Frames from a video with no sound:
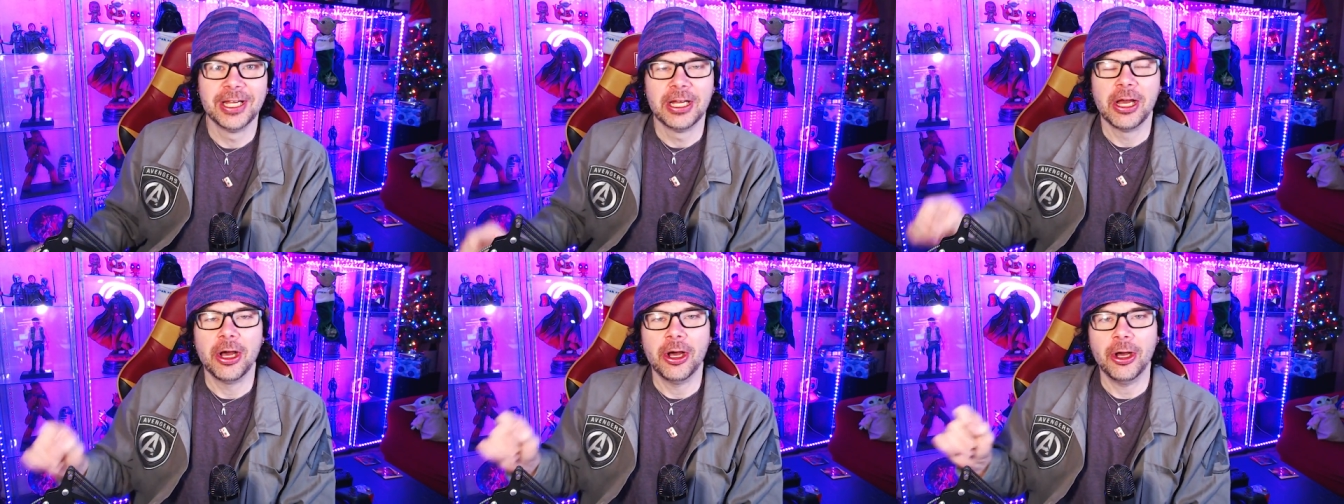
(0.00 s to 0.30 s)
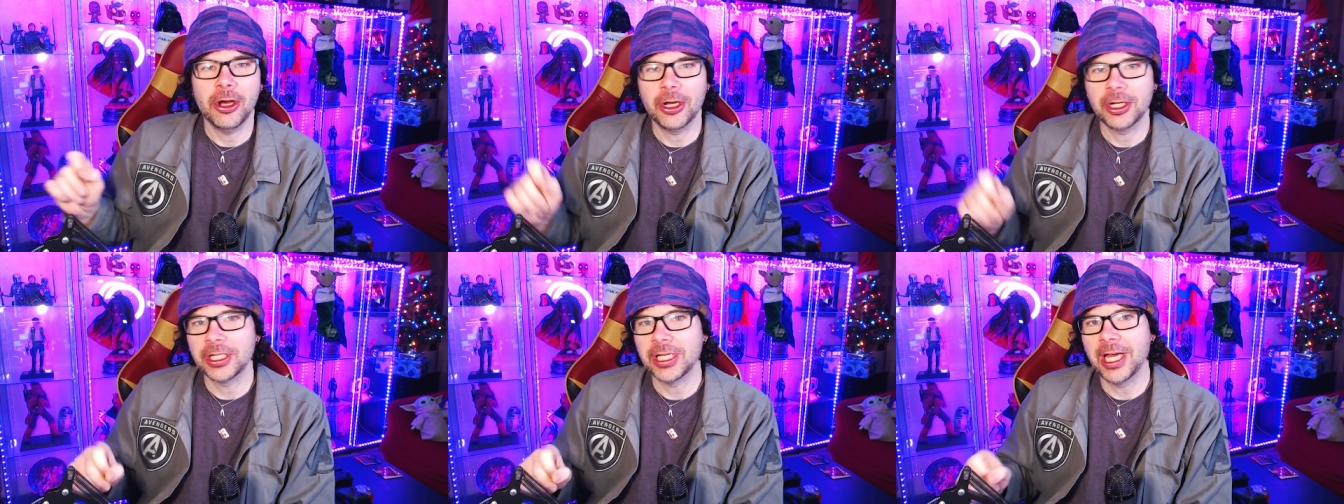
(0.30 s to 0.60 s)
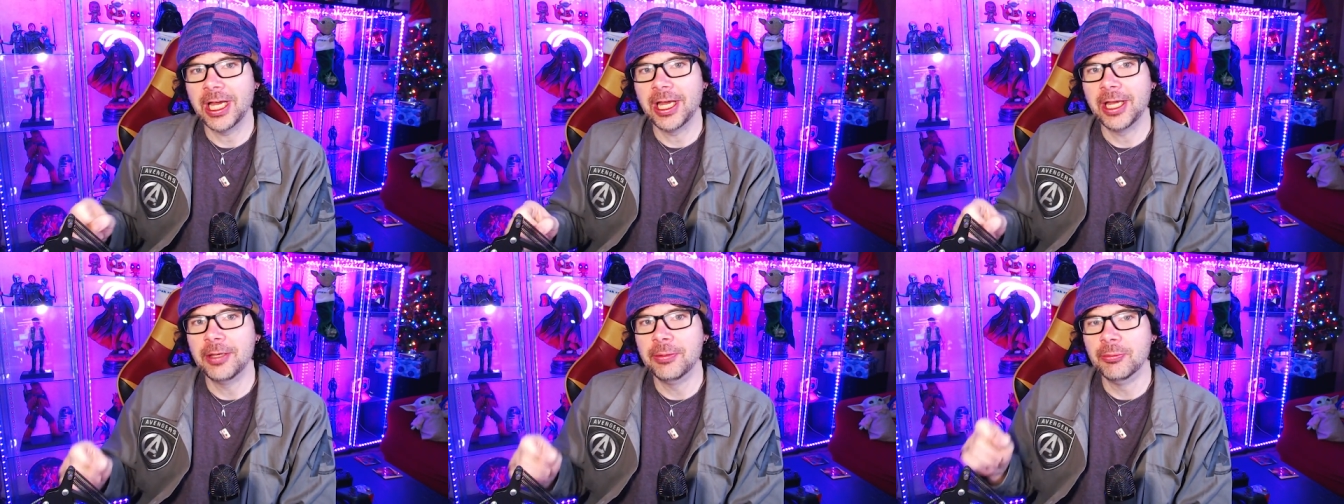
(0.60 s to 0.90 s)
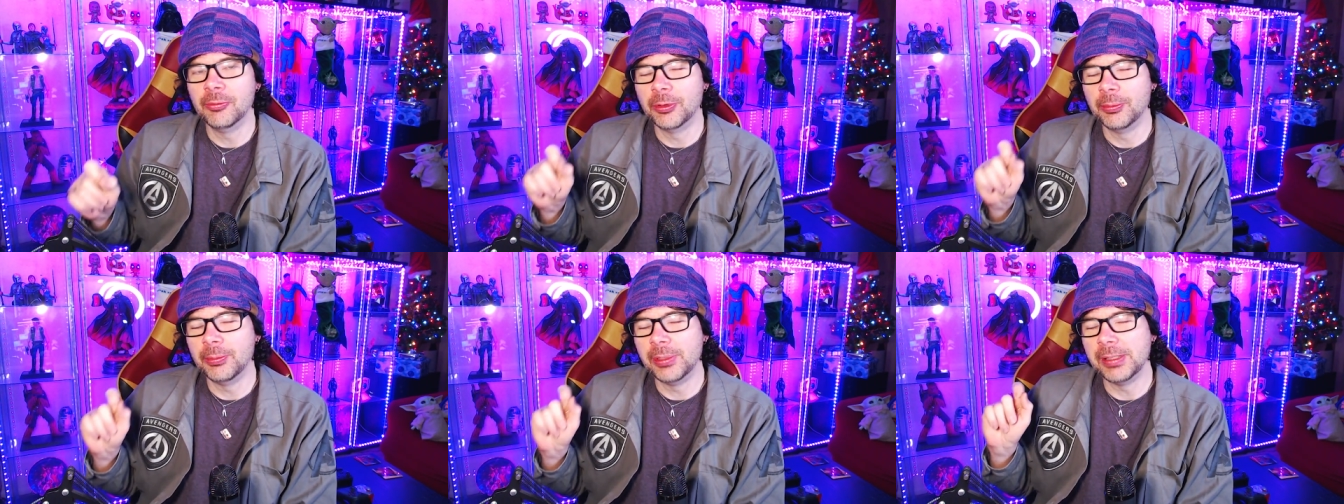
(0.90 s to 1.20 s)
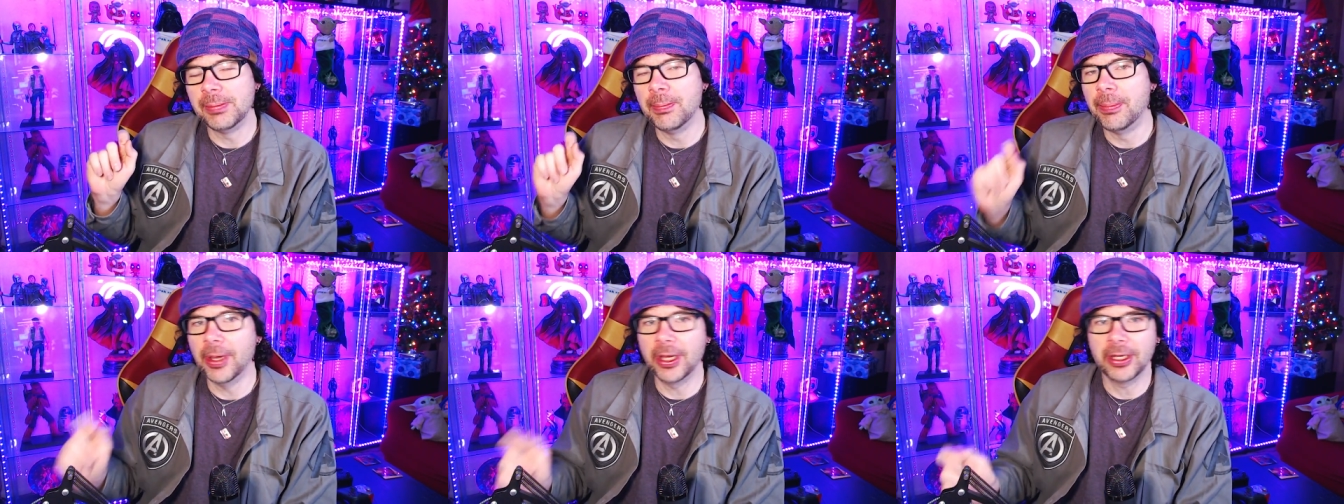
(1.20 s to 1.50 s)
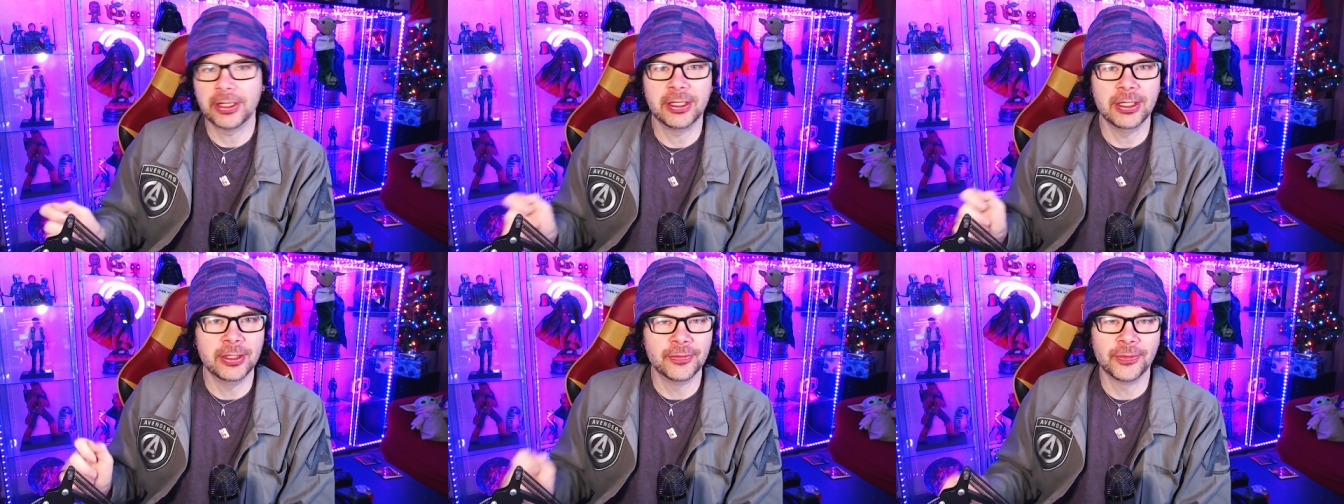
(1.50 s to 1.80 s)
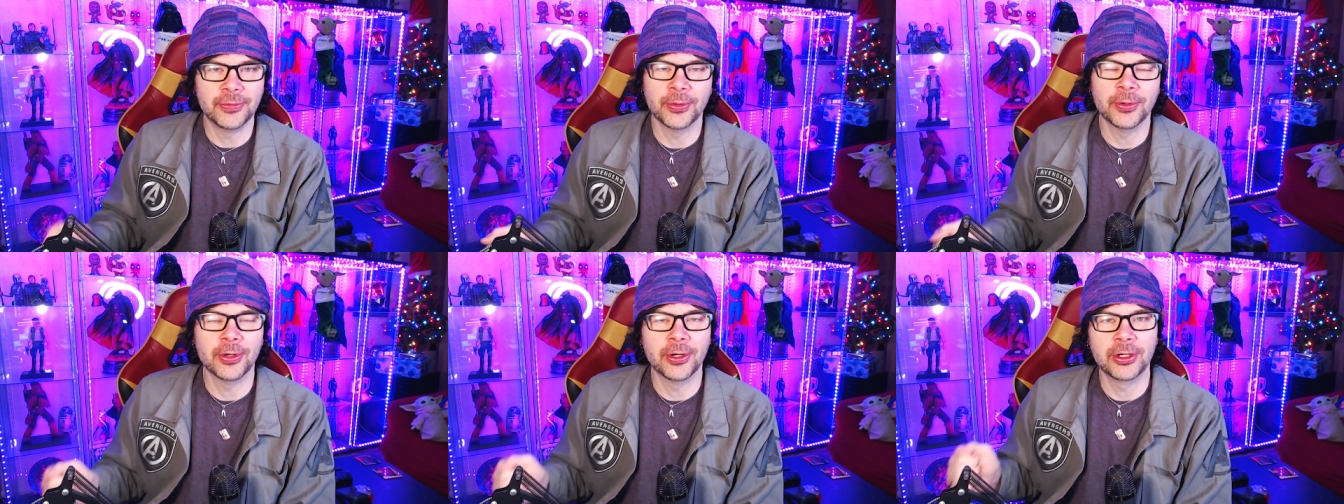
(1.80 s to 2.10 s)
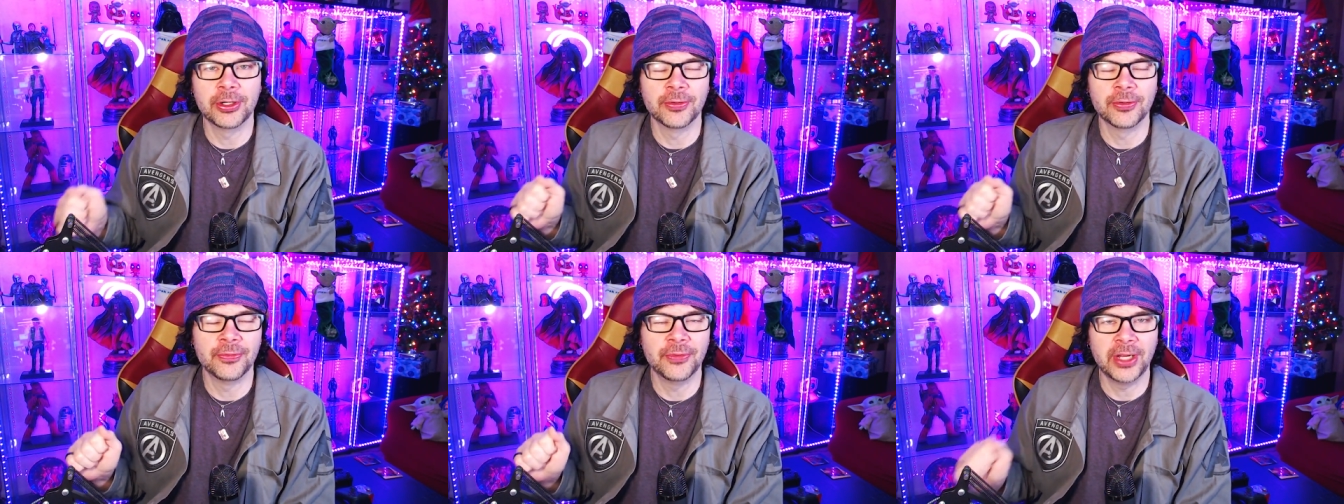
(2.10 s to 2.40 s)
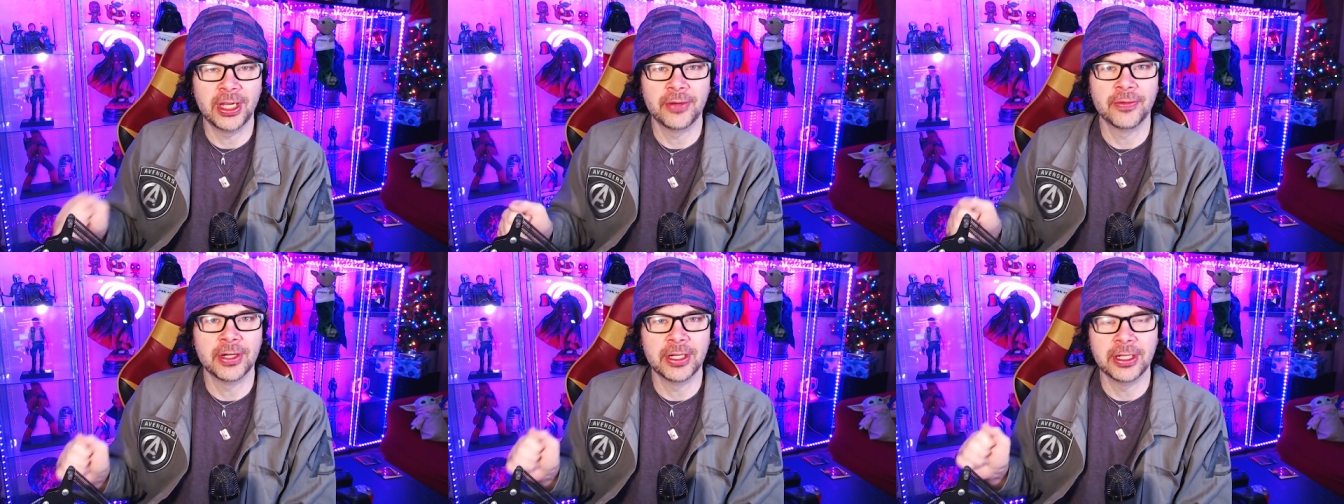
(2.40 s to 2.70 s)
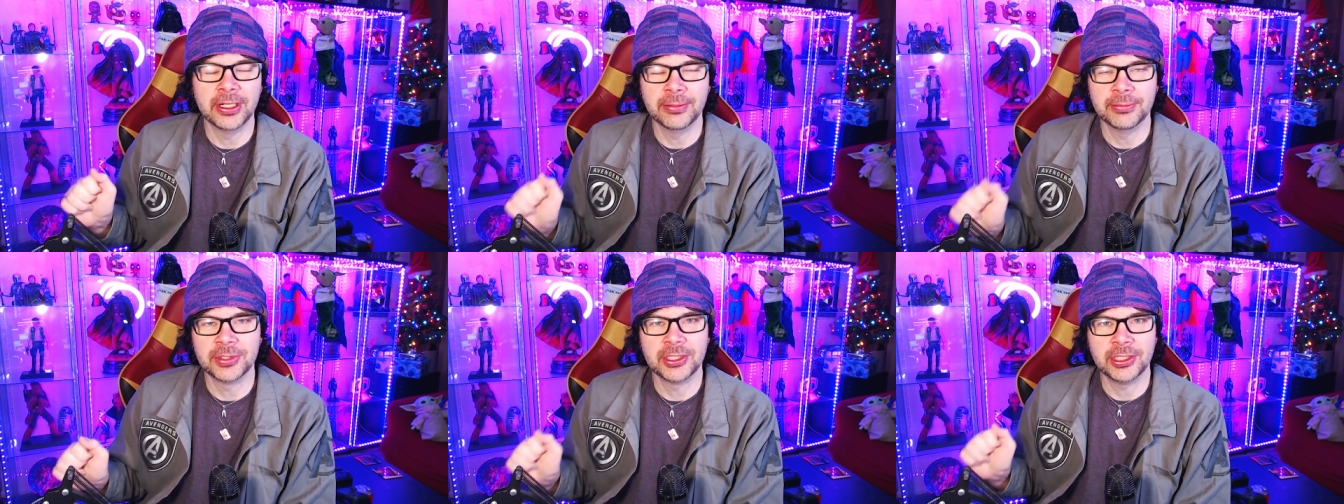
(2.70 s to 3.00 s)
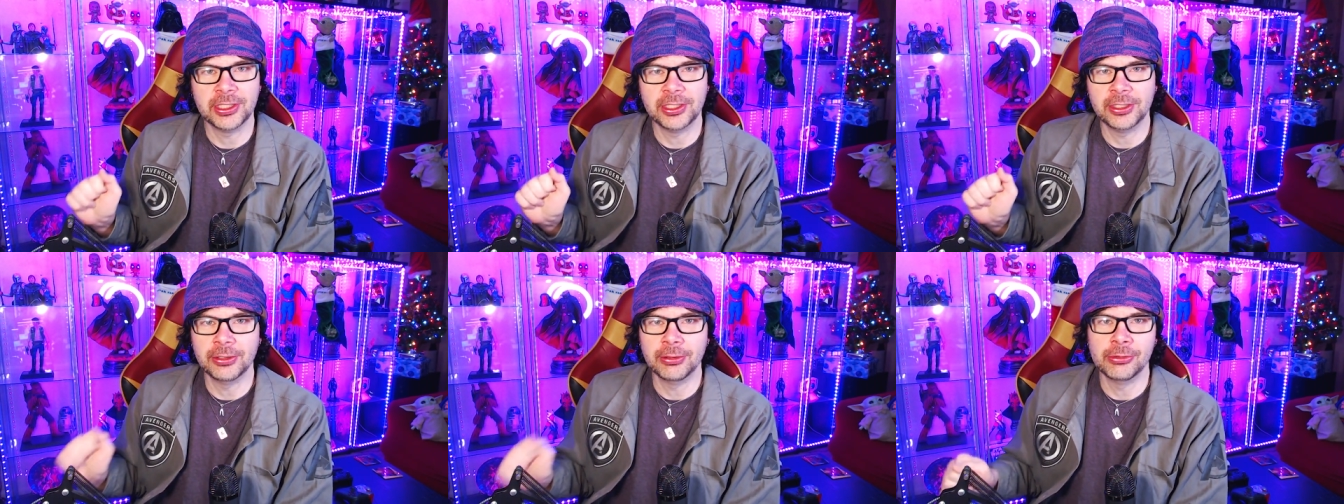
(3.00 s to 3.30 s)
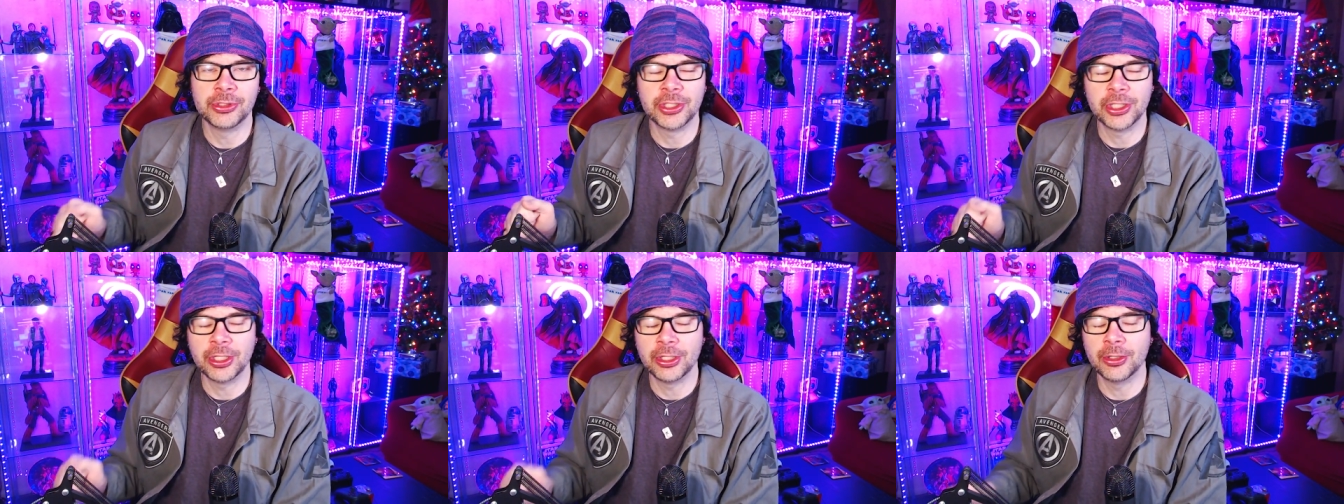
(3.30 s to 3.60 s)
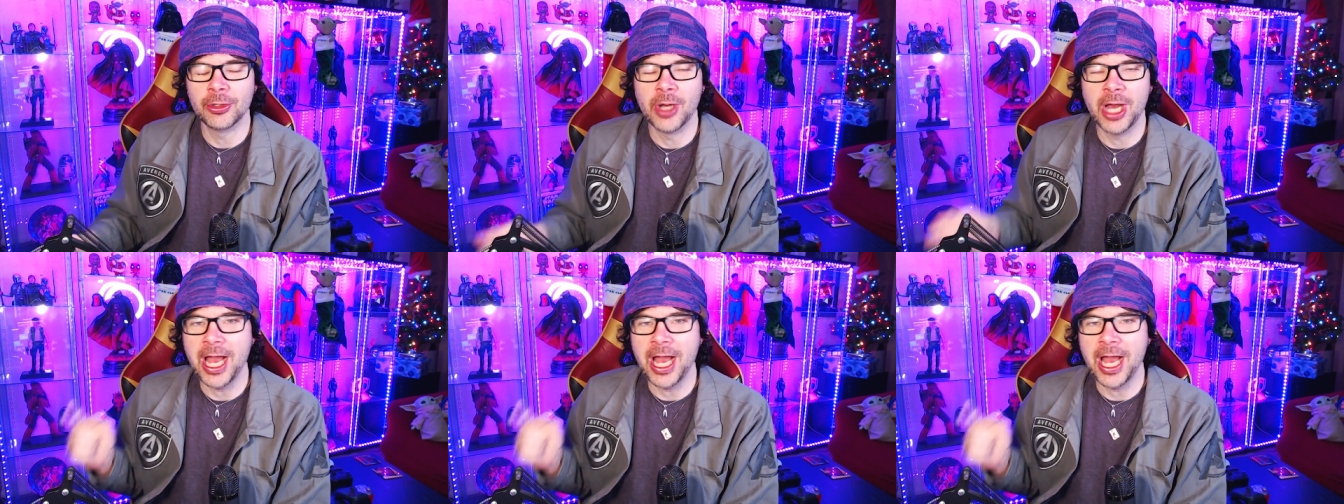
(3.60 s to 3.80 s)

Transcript: Hawkeye would be bucking for your favorite MCU show,